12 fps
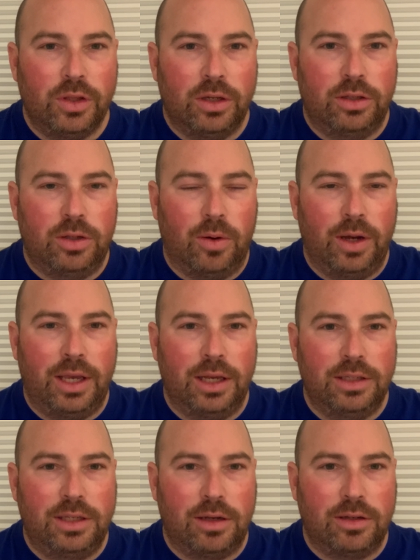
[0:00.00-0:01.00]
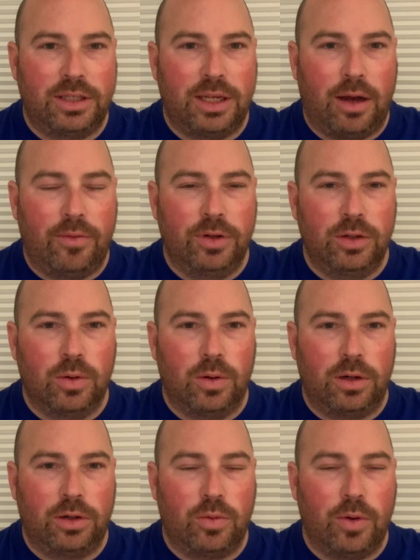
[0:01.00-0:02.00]
So, against El
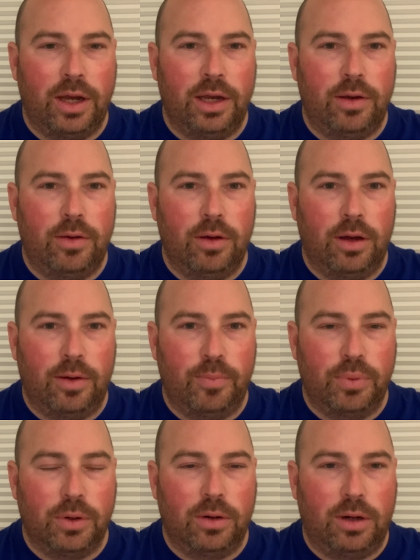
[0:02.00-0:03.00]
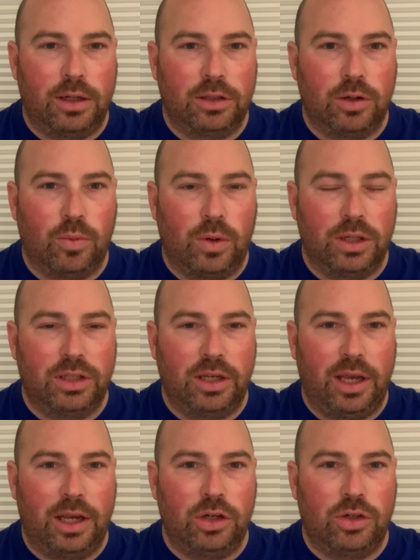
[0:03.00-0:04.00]
Salvador, Gregg Berhalter once
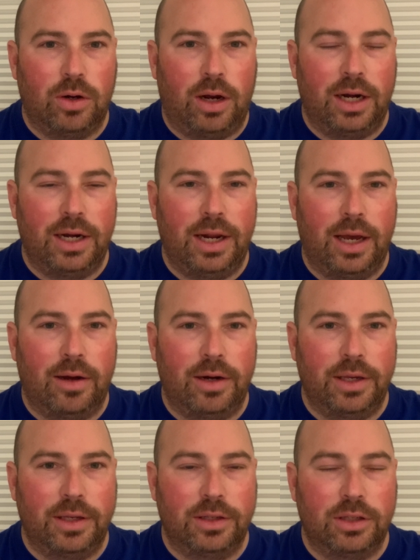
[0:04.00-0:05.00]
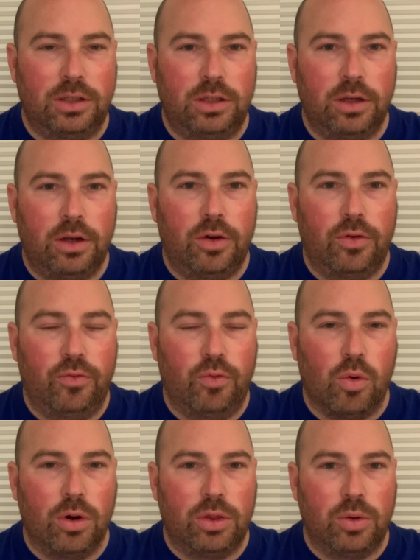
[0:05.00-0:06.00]
again trotted out his
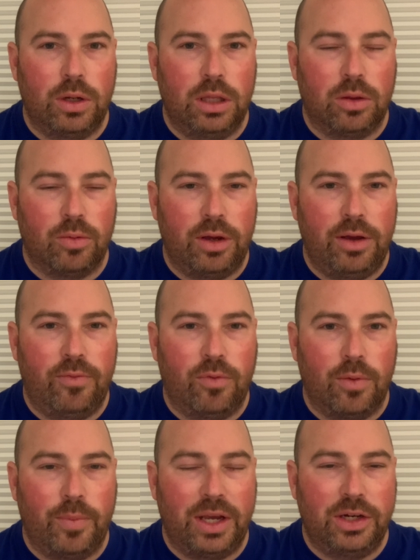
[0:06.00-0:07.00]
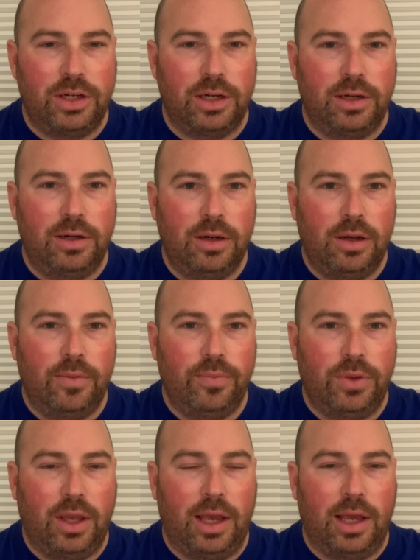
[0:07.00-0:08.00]
4-3-3 formation.
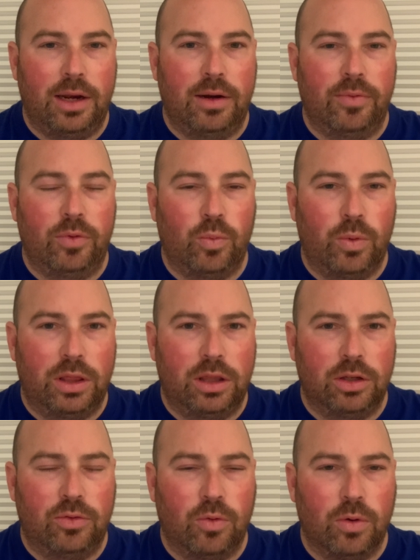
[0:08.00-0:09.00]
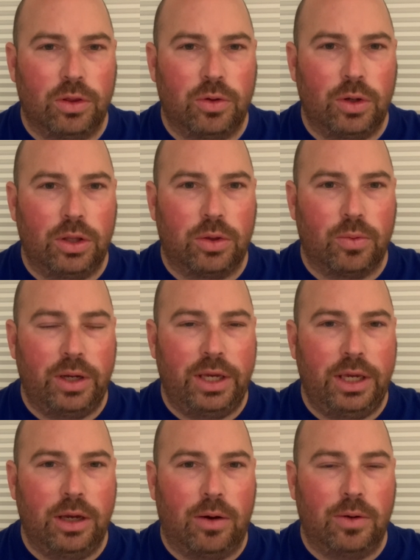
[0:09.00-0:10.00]
And with this 4-3-3,
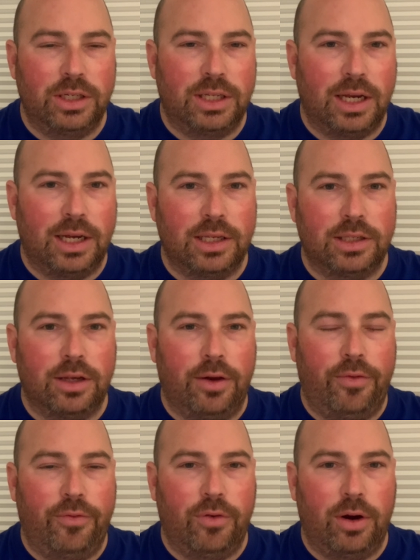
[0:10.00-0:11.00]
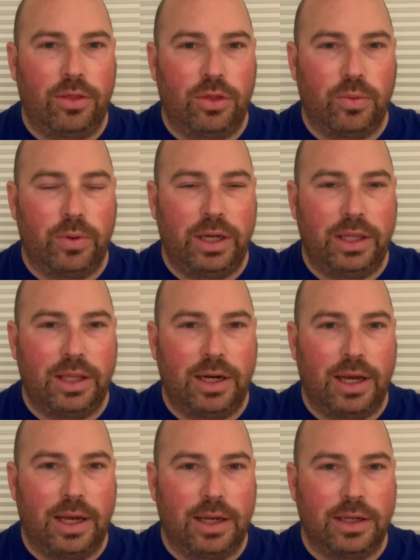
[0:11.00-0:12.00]
he always has a front three that
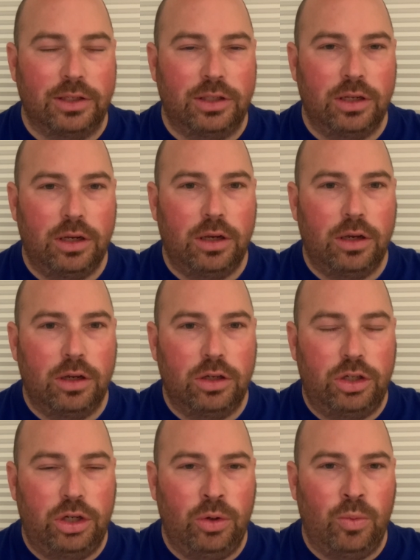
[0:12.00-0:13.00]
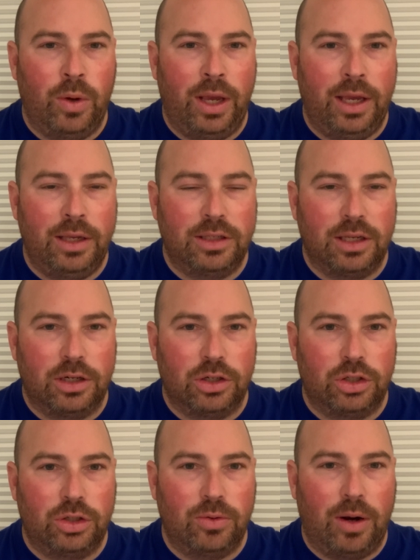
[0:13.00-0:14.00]
has two wings and a
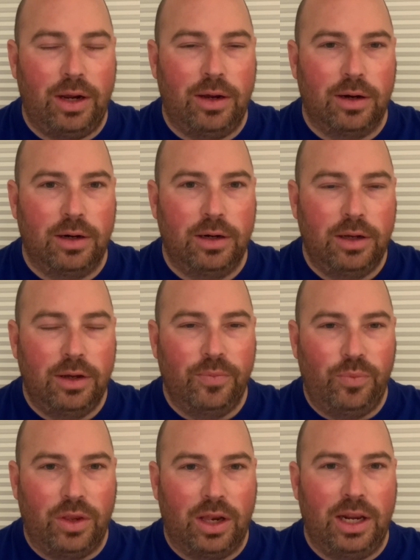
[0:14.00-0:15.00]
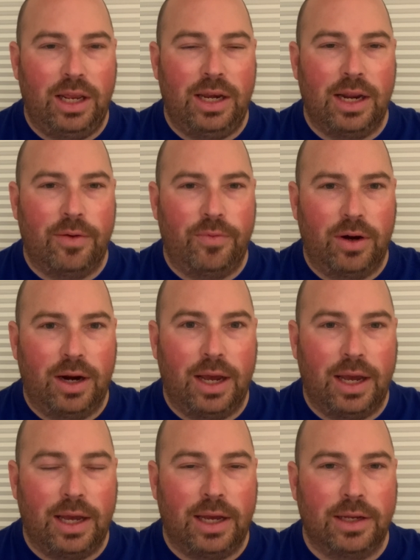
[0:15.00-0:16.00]
striker, and he never
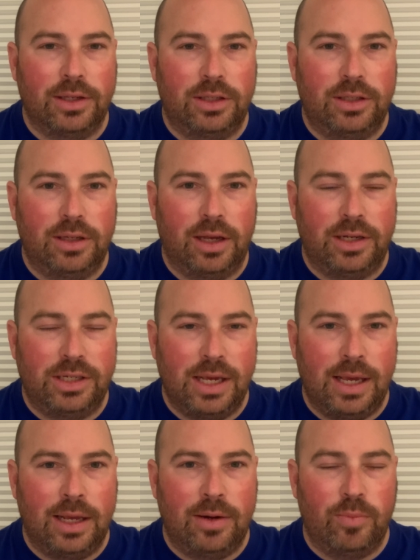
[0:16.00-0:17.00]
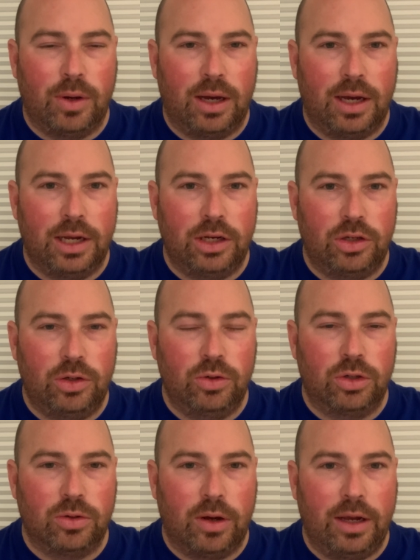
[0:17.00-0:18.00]
has a 10 behind two
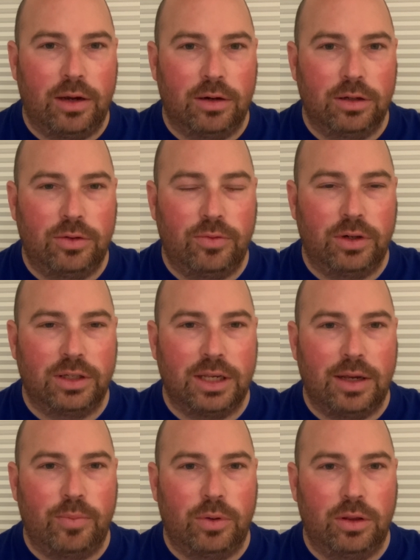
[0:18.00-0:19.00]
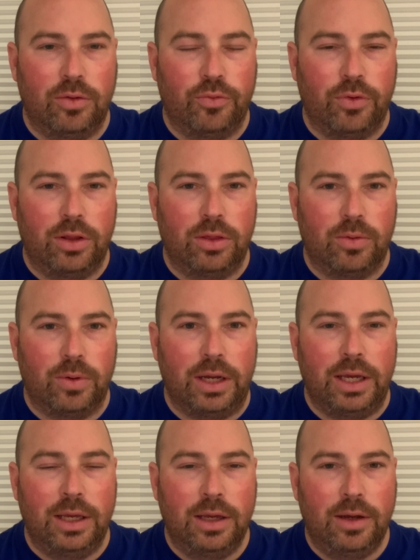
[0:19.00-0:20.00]
strikers, for example, in the front
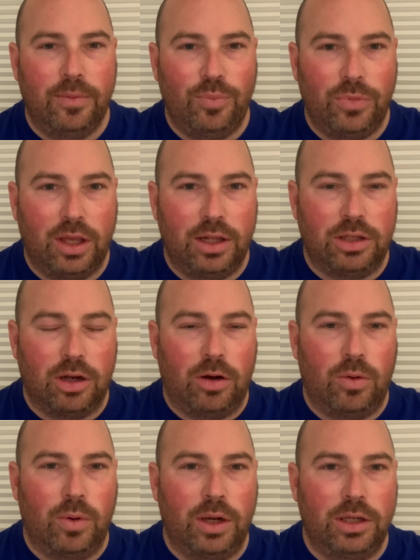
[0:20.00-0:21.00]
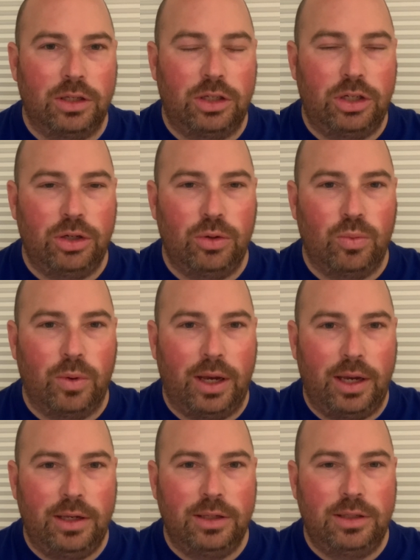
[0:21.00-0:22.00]
three. It's always two
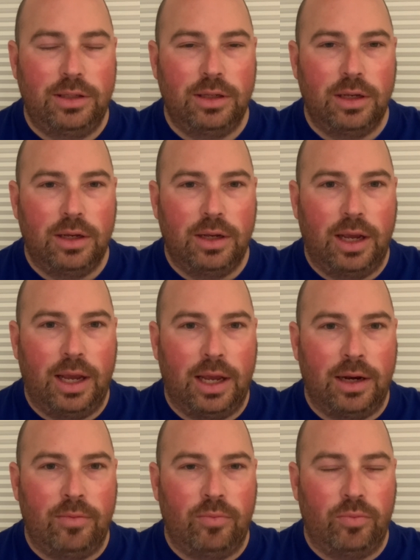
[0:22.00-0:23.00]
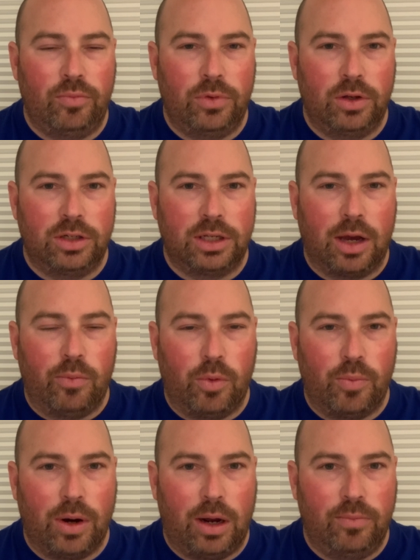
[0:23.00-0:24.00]
wings. And there's a couple
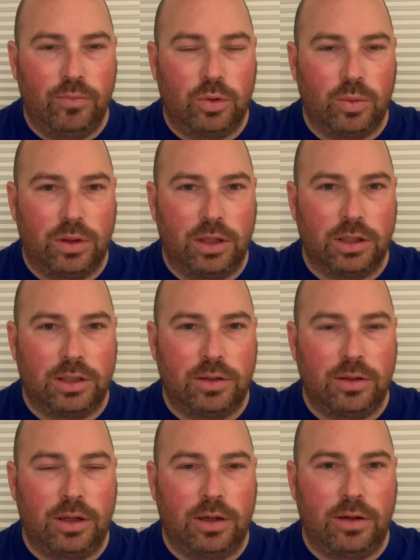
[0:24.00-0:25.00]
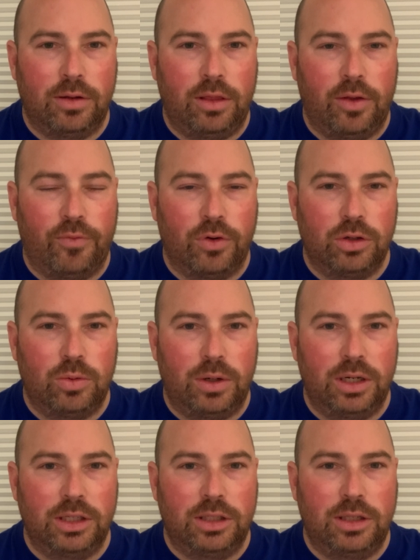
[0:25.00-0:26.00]
problems with this. The first
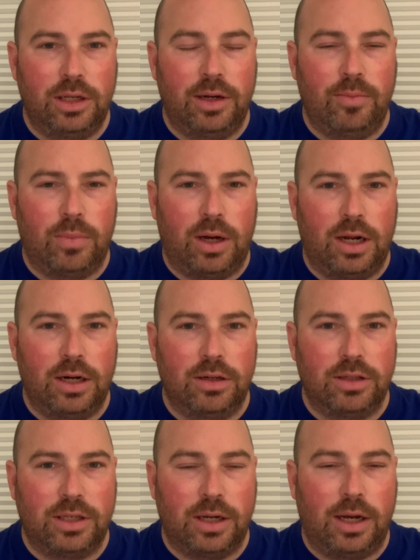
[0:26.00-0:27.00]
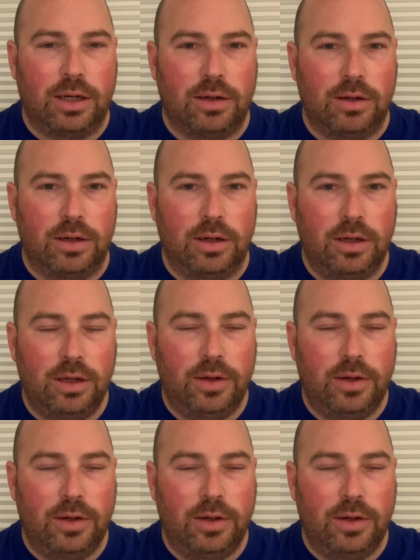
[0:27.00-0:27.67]
one is in modern soccer,